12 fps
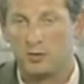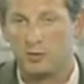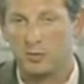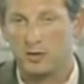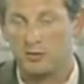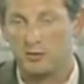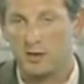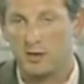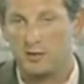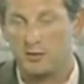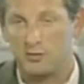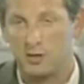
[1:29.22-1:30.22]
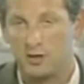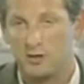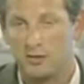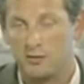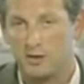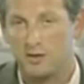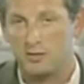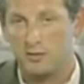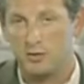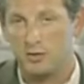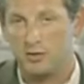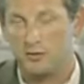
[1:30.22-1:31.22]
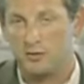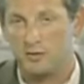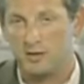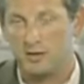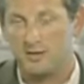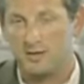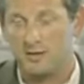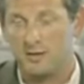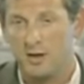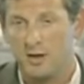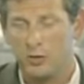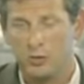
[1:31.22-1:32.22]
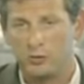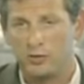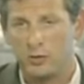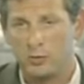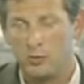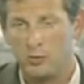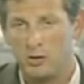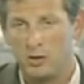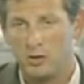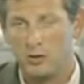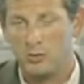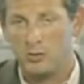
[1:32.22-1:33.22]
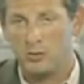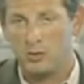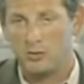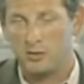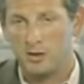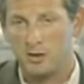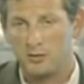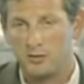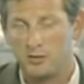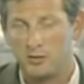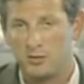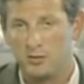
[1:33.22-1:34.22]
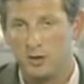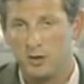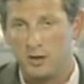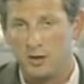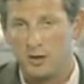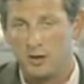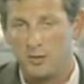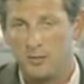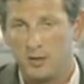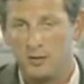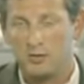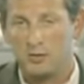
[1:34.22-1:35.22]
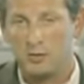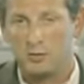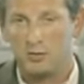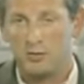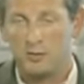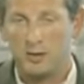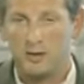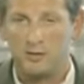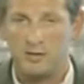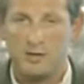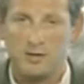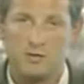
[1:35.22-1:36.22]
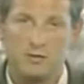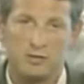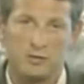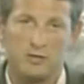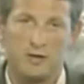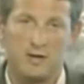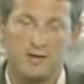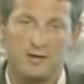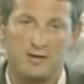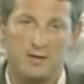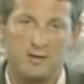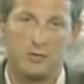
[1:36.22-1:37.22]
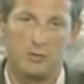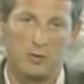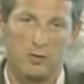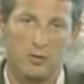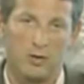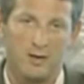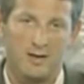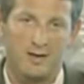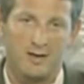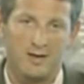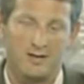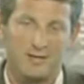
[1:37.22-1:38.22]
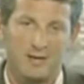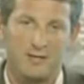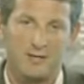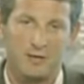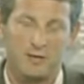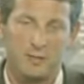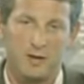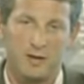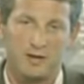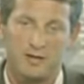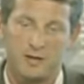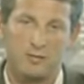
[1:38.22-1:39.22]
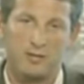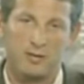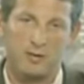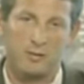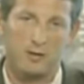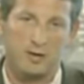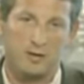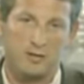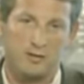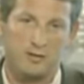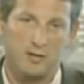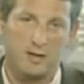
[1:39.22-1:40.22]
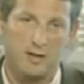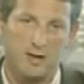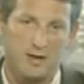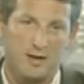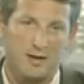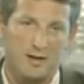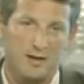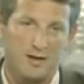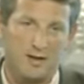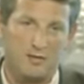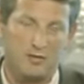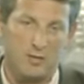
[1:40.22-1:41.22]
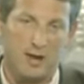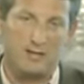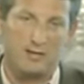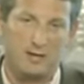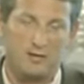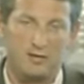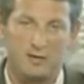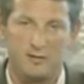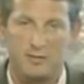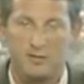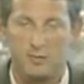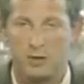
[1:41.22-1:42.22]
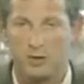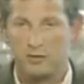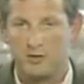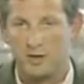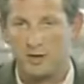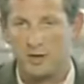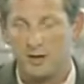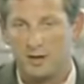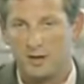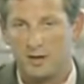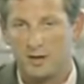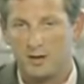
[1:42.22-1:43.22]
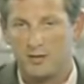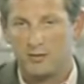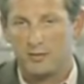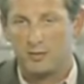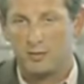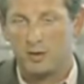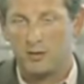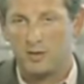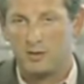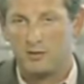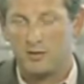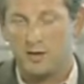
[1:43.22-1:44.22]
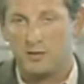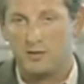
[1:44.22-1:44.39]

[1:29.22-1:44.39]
a possible Israeli strike on Iran's nuclear facilities. Also, with regards to peace talks with the Palestinians, you could say he's a little more dovish. But I don't think we're going to see any dramatic shift in policy from Prime Minister